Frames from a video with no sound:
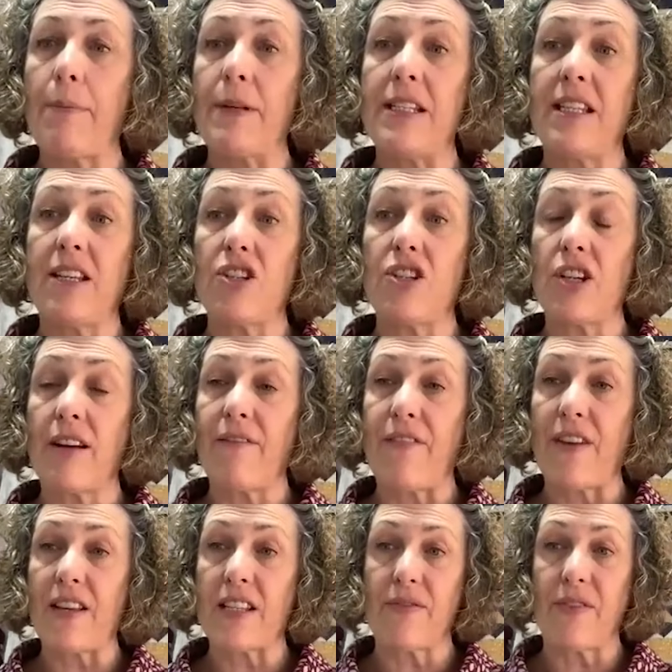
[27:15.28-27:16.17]
I'll be teaching
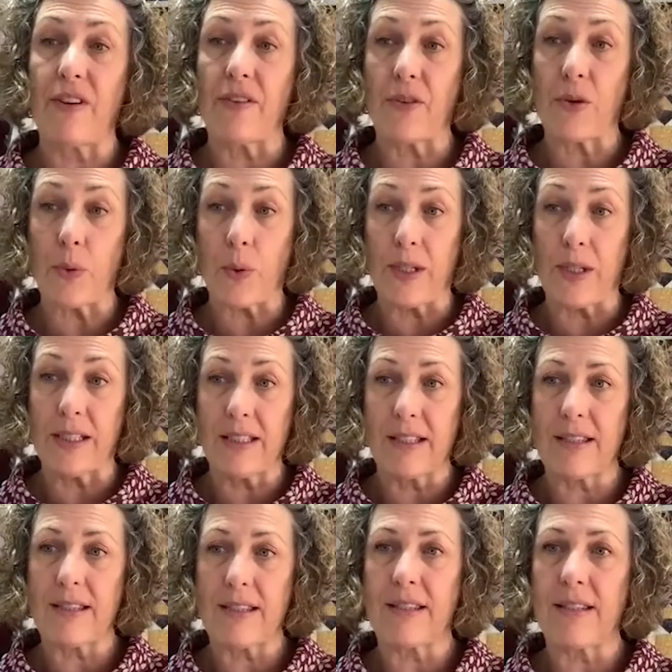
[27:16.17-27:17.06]
at Festival of
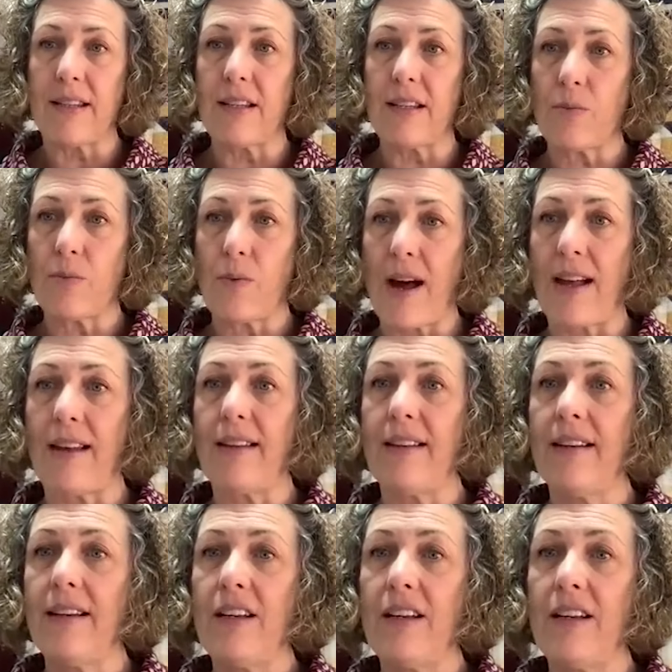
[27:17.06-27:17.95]
Quilts as
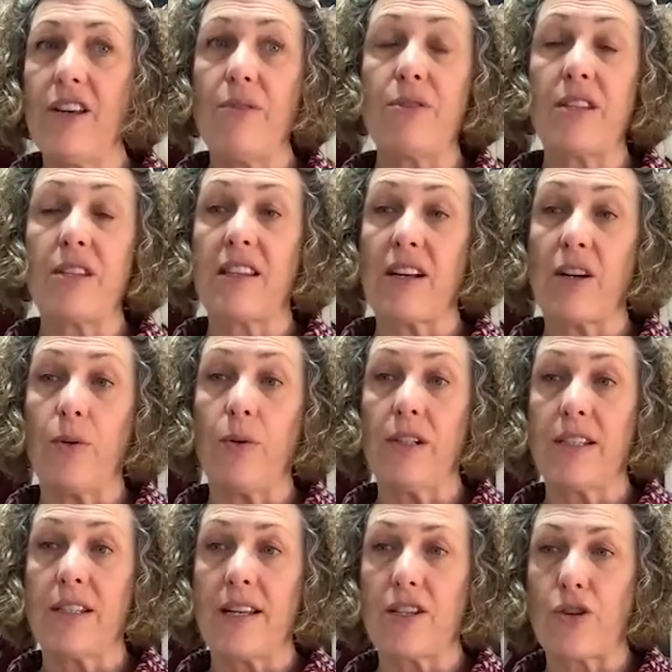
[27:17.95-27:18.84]
well, using the
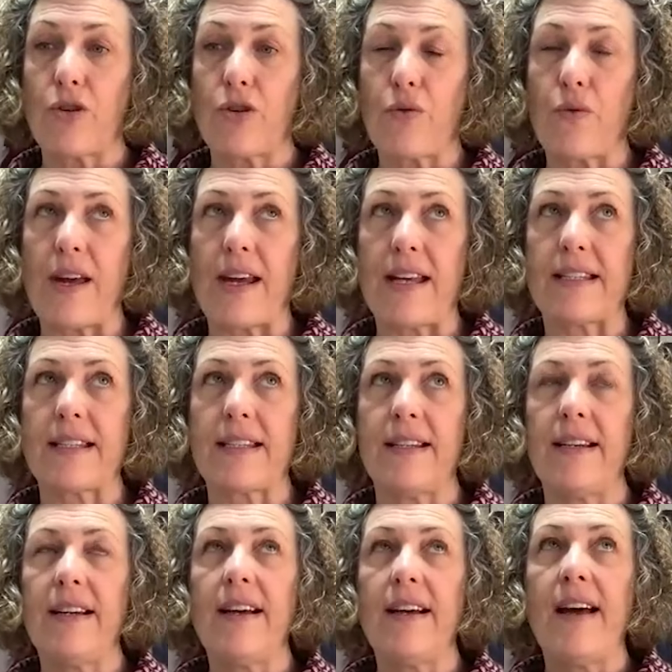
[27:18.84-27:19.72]
Quilters Grid.
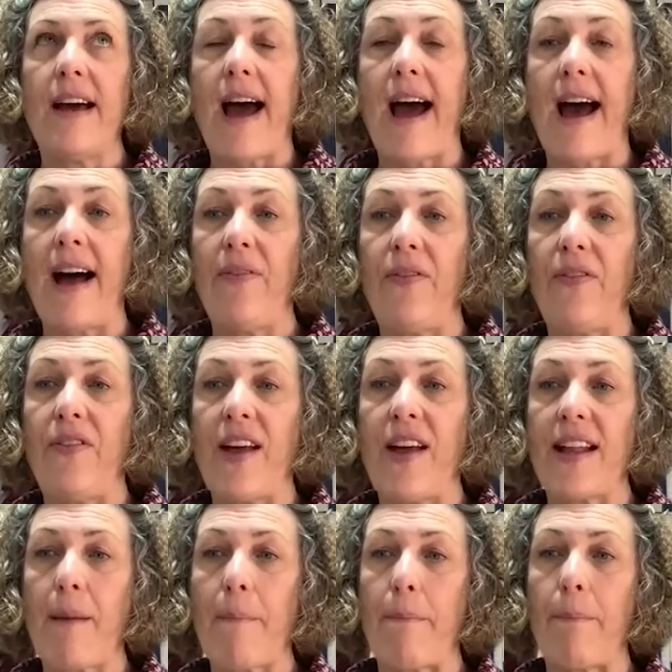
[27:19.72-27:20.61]
Um,
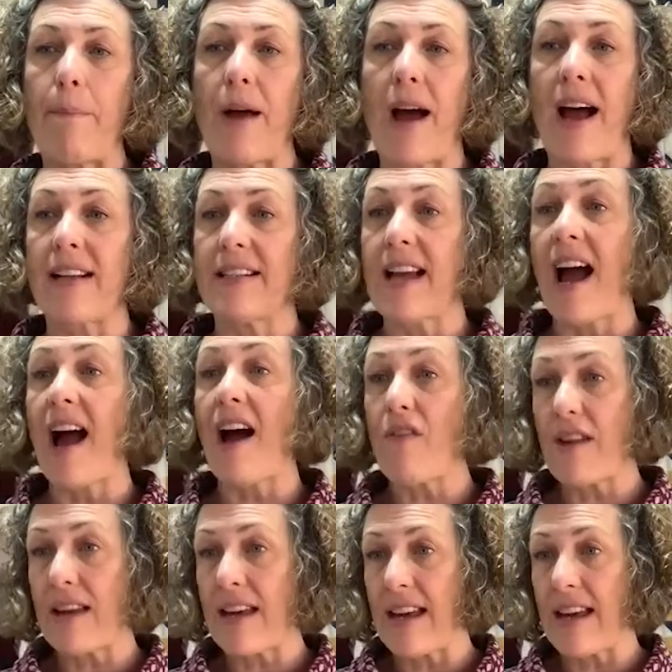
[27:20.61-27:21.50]
then I'm at
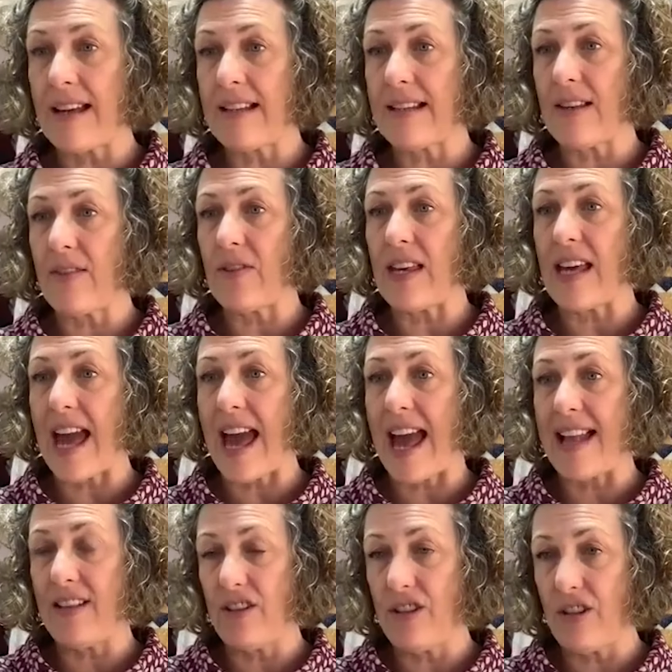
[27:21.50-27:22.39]
Harrogate at the
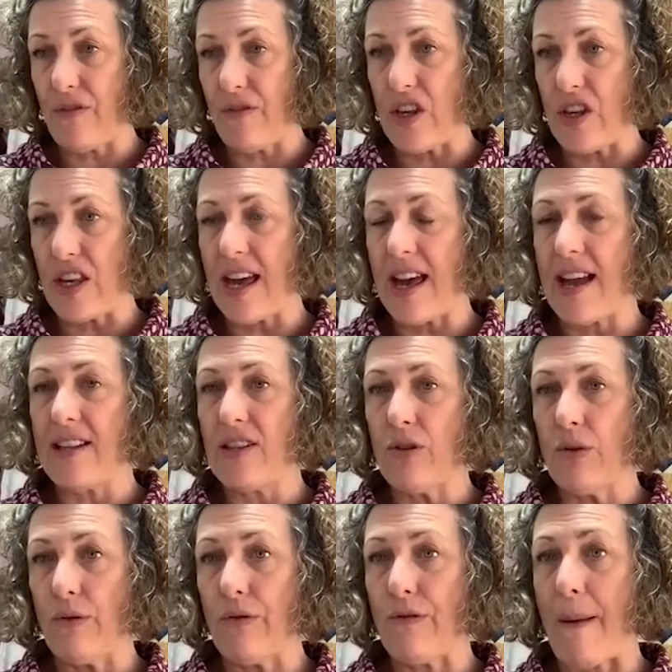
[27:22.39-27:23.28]
end of the year,
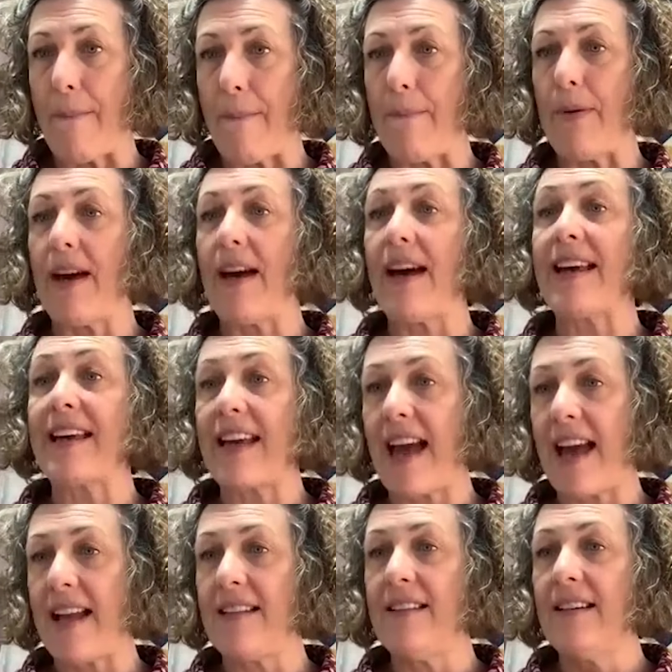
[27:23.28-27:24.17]
November,
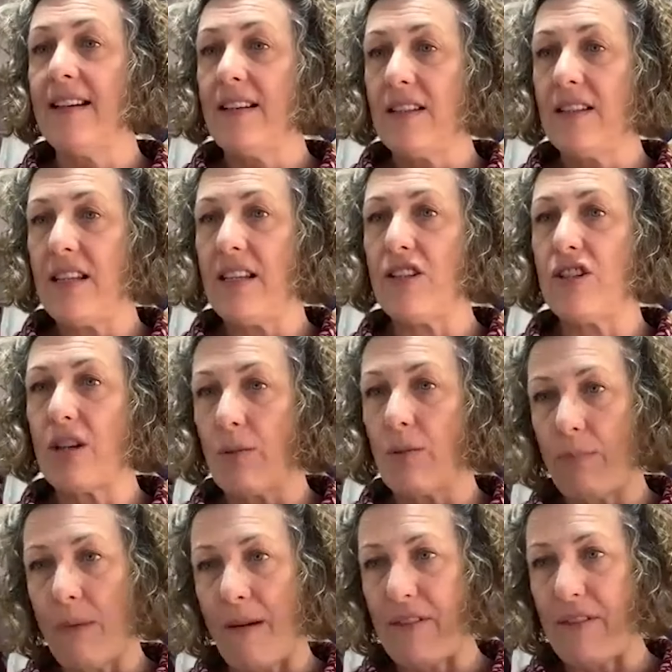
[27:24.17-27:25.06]
again, teaching
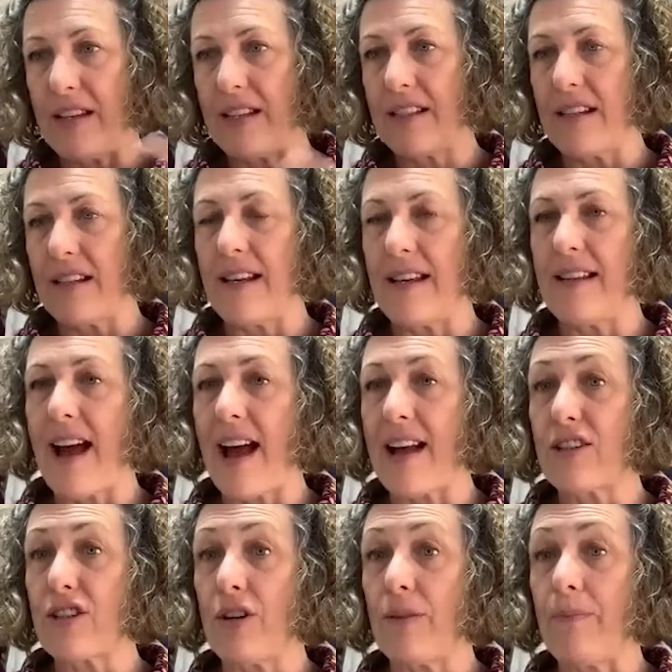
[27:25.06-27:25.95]
with my Vlieseline
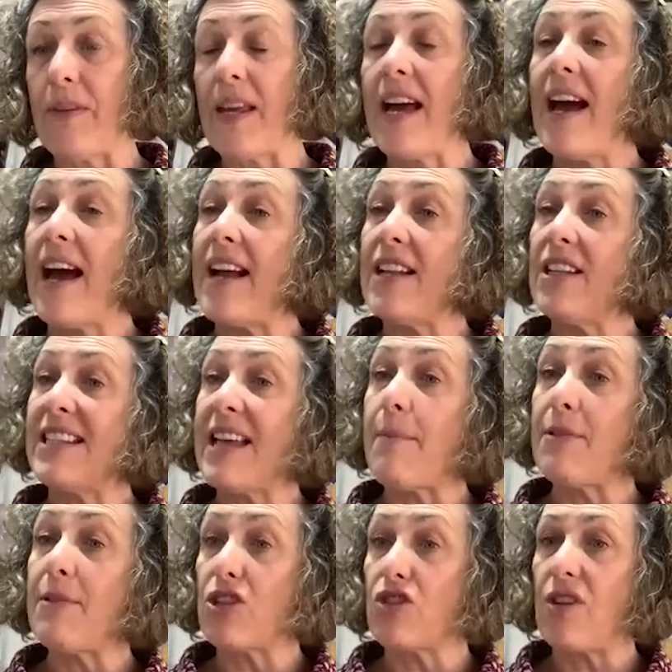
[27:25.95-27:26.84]
hat on and
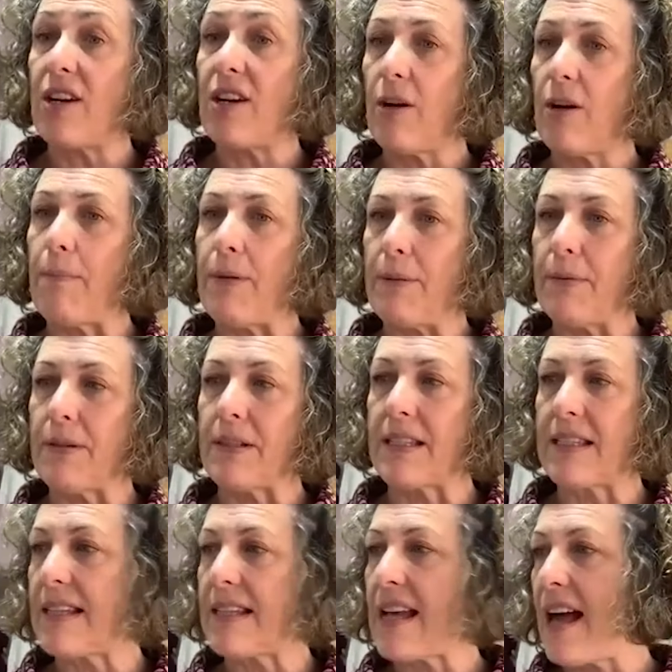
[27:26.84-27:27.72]
demonstrating on people's
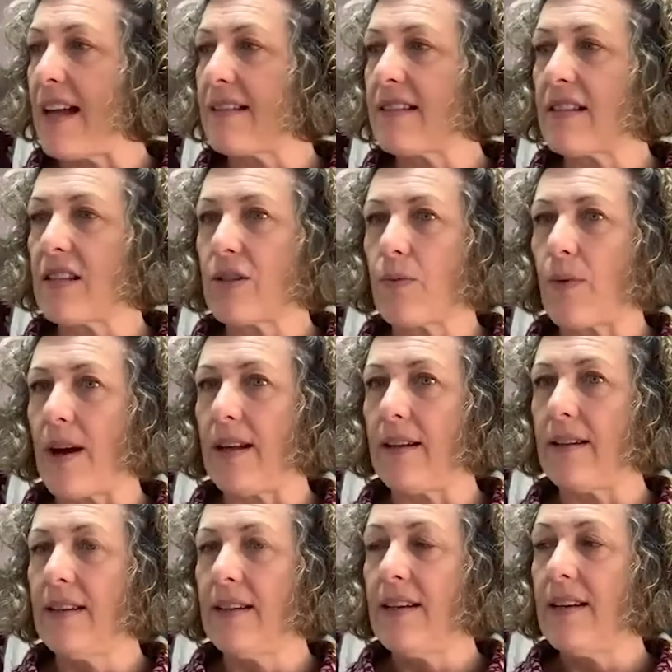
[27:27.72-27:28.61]
stands as
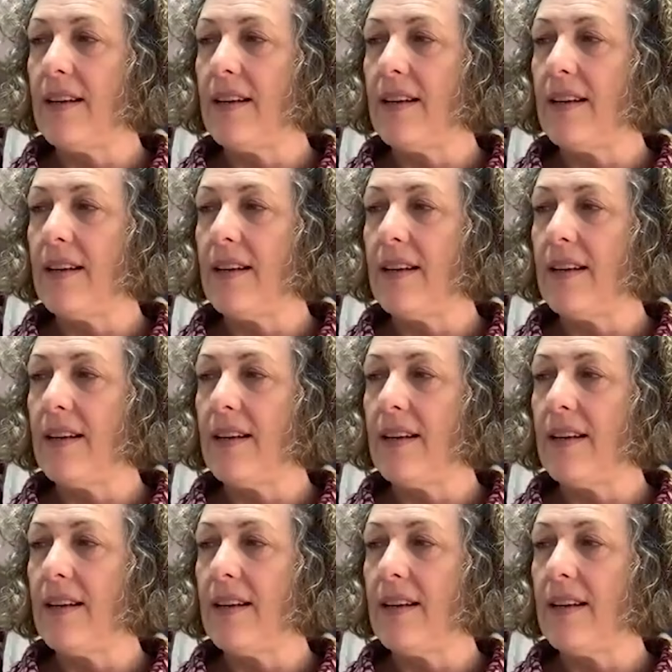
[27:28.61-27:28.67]
well.